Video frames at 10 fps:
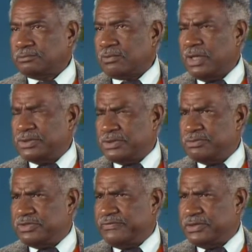in
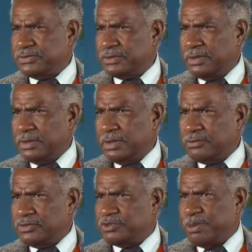terms of his
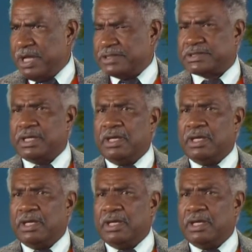response.